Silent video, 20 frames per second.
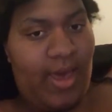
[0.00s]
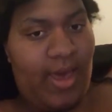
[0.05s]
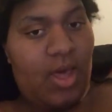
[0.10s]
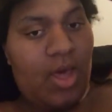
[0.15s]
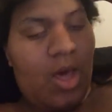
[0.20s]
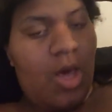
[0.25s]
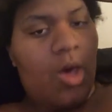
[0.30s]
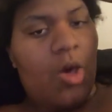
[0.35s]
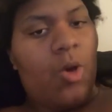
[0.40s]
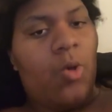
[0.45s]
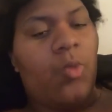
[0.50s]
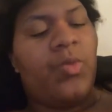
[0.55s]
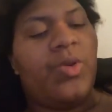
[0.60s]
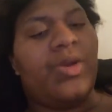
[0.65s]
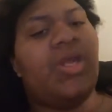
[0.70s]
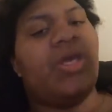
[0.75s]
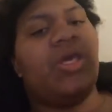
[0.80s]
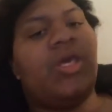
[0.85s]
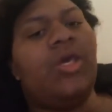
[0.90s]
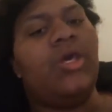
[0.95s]
Like
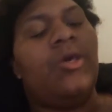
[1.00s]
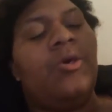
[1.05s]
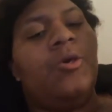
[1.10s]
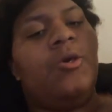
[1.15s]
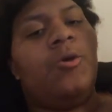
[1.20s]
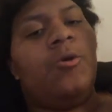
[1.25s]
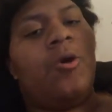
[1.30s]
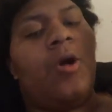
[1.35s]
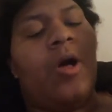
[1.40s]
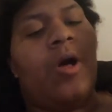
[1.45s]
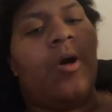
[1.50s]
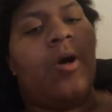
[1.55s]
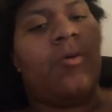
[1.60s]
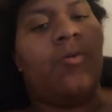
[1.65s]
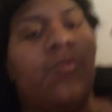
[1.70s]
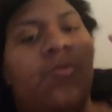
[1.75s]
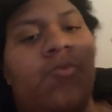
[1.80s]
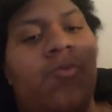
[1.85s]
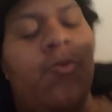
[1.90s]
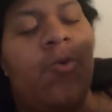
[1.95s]
when Nikki
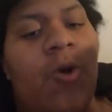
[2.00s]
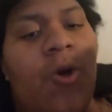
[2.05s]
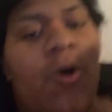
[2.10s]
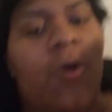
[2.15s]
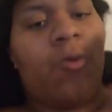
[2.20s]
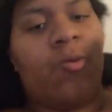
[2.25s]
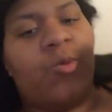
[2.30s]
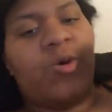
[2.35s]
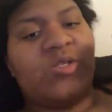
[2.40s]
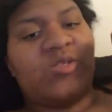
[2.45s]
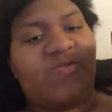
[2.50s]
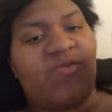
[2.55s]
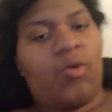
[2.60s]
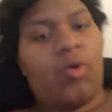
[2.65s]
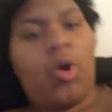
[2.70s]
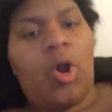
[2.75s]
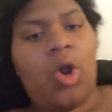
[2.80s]
was